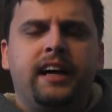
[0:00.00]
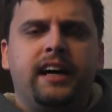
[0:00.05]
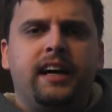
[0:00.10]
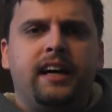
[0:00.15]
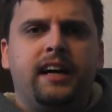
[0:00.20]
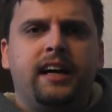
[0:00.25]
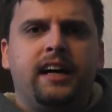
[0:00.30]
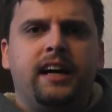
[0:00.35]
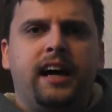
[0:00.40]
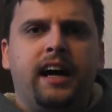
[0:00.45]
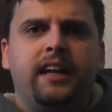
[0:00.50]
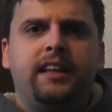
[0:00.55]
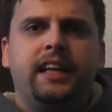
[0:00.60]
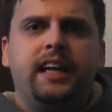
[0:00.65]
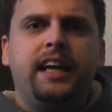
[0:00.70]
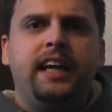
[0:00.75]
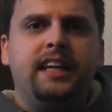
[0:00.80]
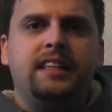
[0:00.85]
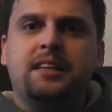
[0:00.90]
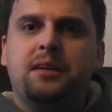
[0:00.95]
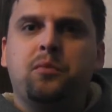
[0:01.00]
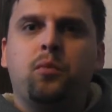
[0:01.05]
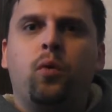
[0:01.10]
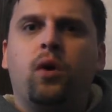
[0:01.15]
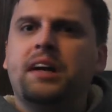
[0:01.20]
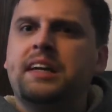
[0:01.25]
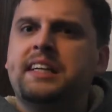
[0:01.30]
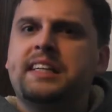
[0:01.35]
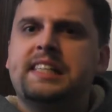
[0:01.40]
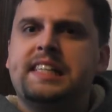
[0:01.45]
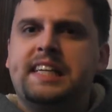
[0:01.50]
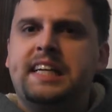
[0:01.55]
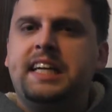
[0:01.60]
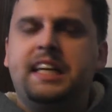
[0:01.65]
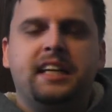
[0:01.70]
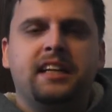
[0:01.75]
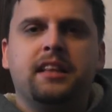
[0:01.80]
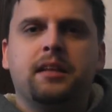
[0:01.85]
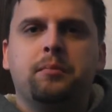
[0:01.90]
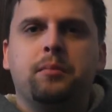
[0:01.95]
I think he's in one
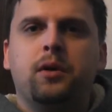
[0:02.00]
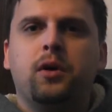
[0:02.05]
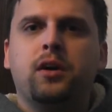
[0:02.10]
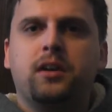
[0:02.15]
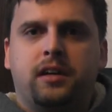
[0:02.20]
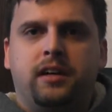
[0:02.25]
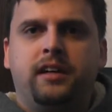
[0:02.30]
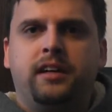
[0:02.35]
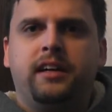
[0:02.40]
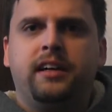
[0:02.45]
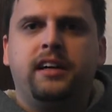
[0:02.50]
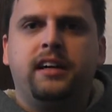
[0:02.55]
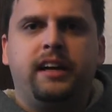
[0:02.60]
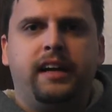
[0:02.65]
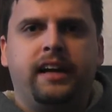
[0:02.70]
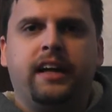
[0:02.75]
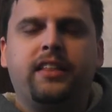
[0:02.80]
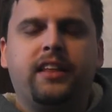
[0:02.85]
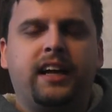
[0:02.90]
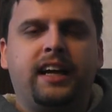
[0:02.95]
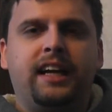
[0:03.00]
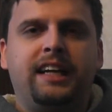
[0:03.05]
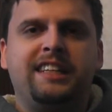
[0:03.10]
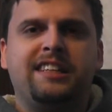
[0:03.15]
scene in the book. And I think he